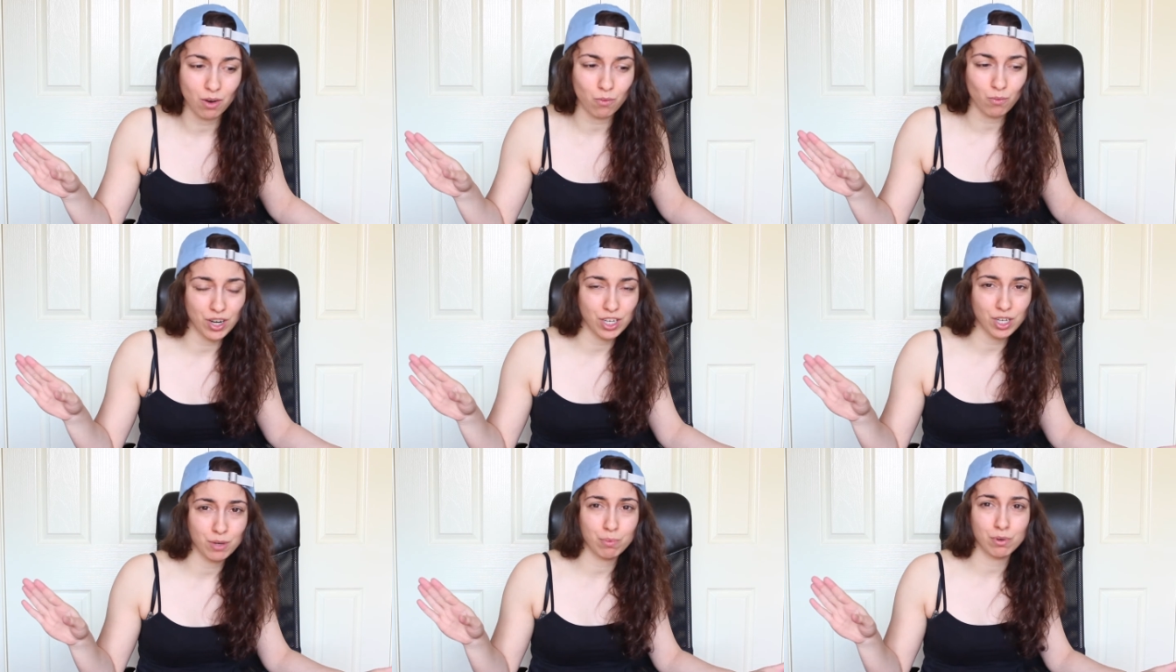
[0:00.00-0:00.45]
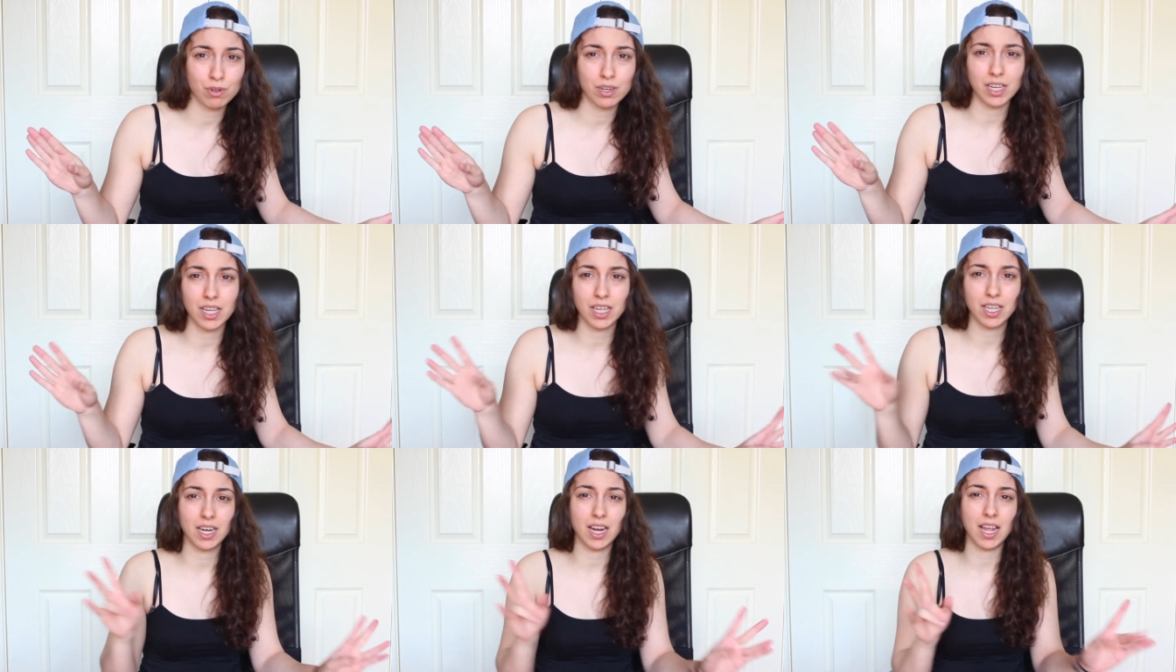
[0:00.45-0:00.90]
when you put
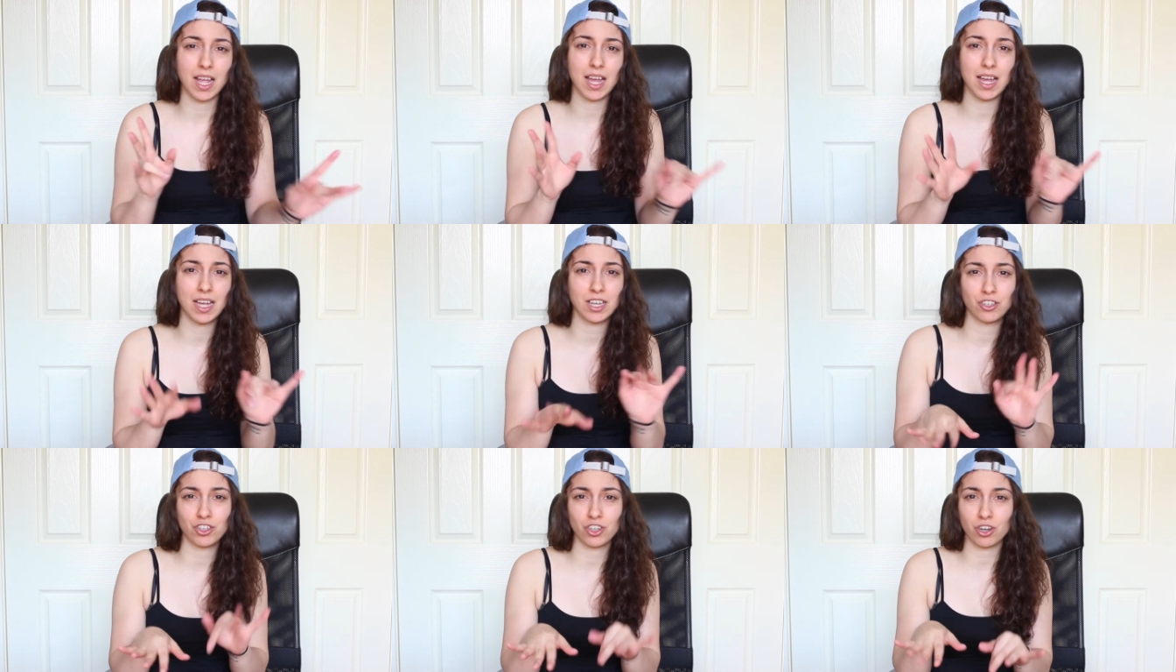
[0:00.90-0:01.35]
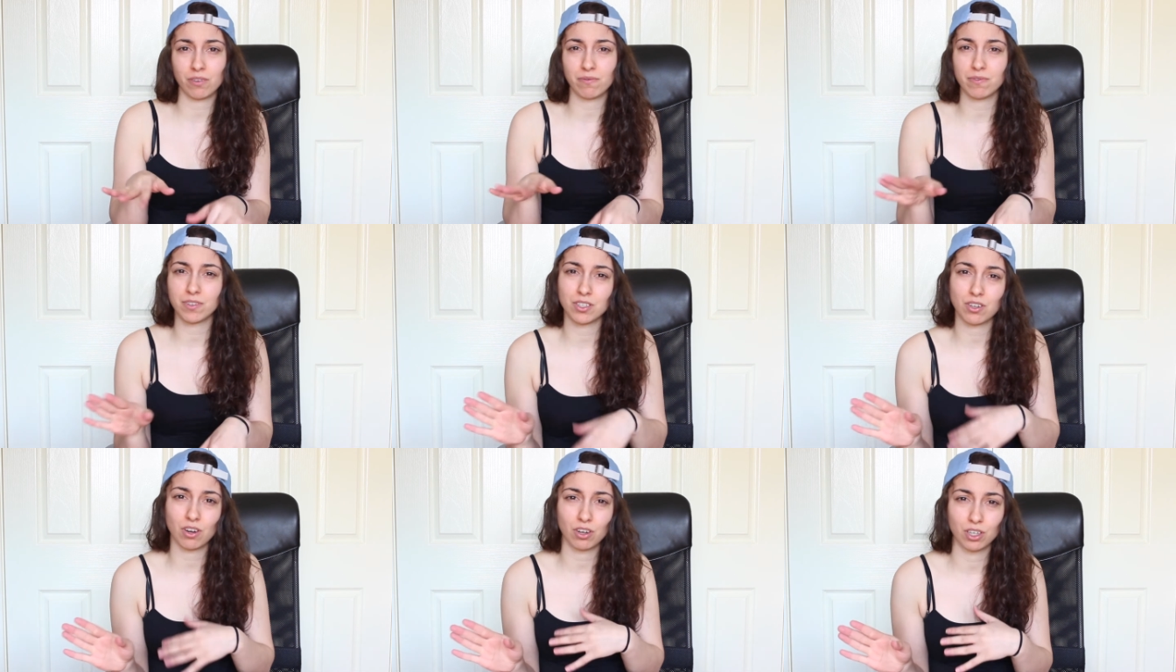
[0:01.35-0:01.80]
in headshot
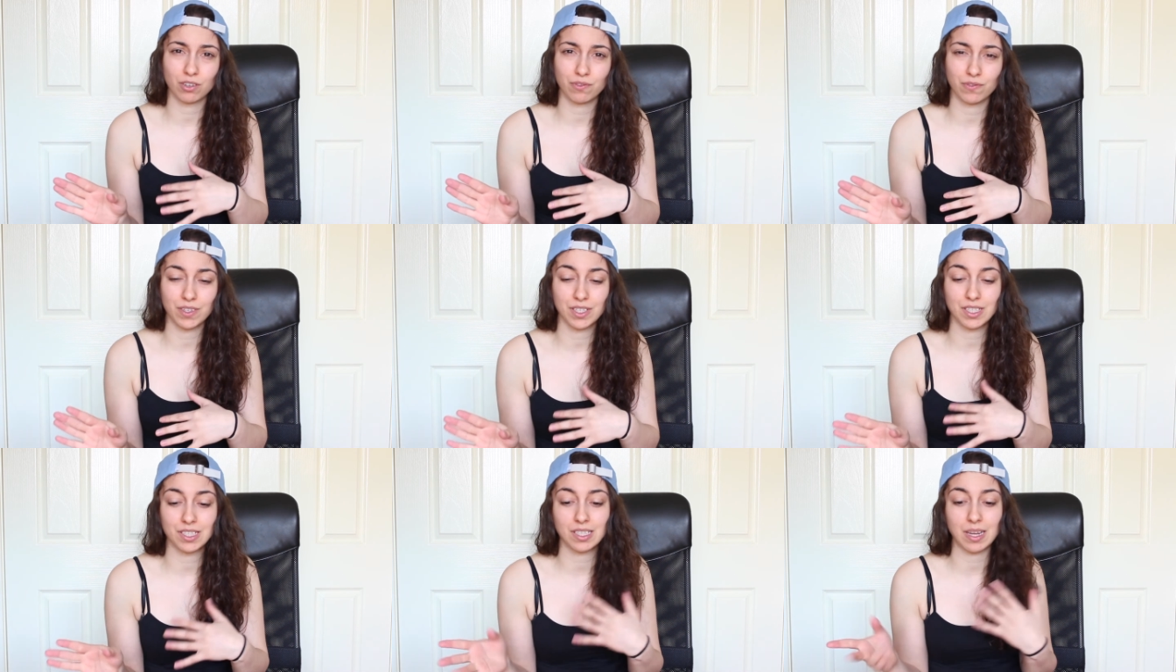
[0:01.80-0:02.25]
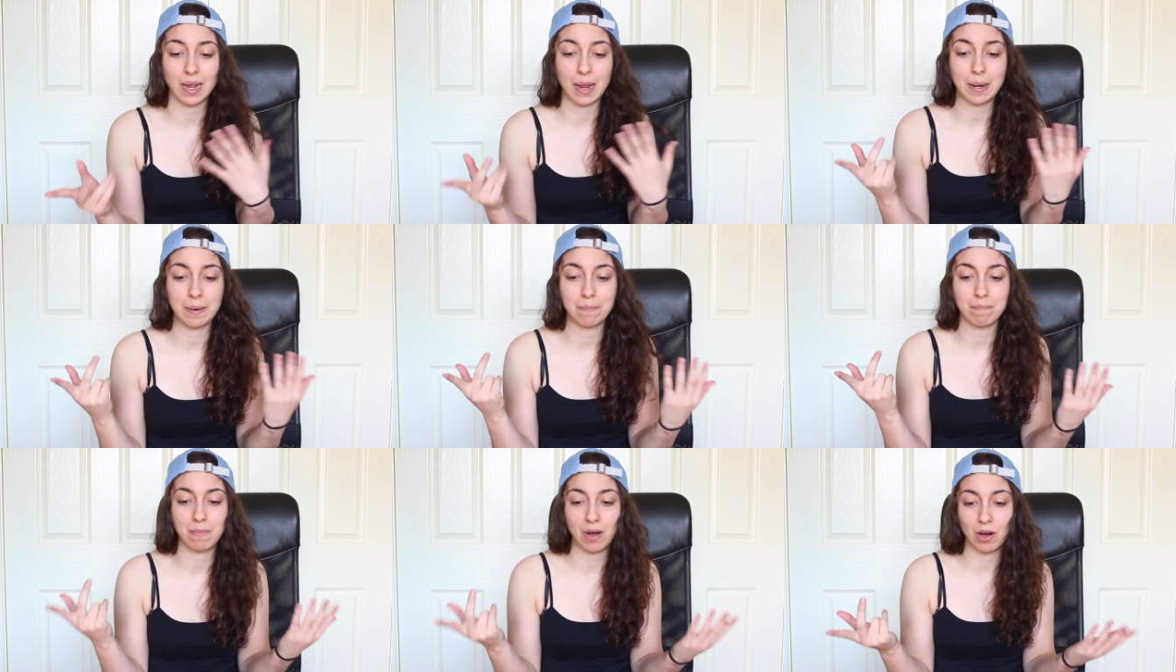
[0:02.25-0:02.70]
photographers
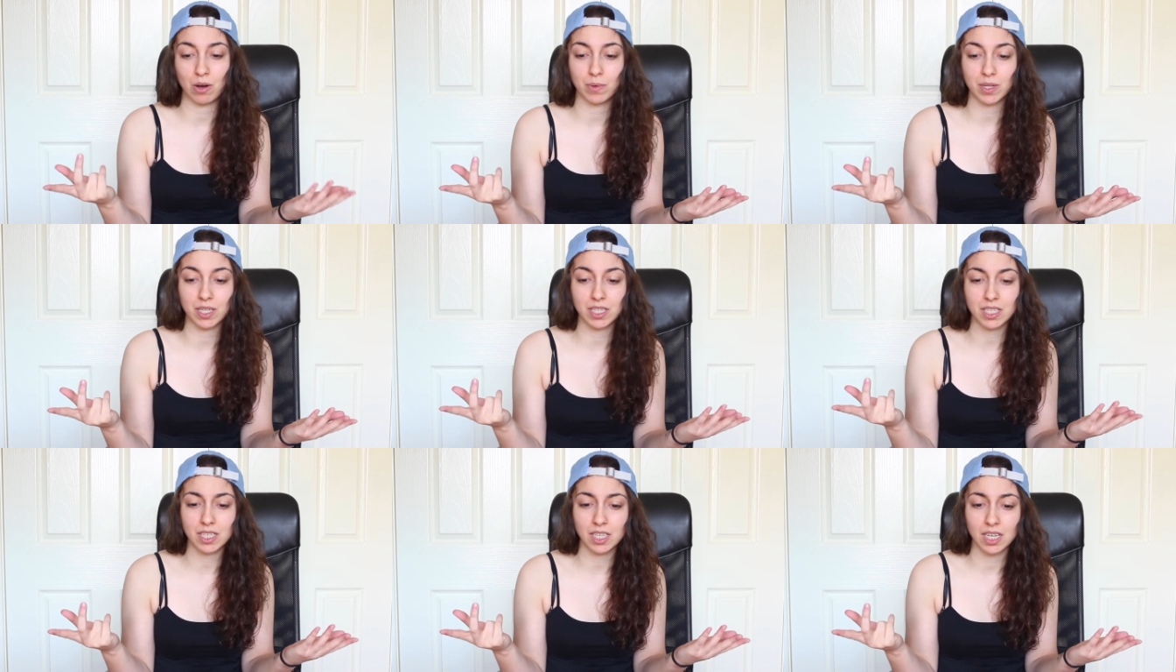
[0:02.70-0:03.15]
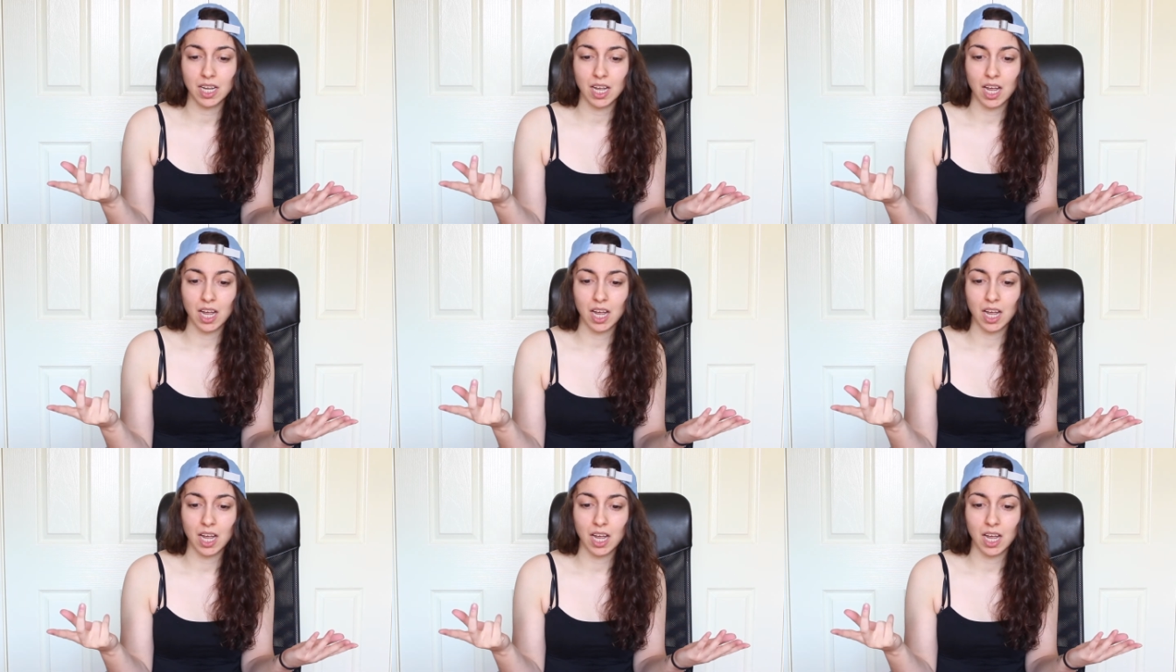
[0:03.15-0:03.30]
in Melbourne,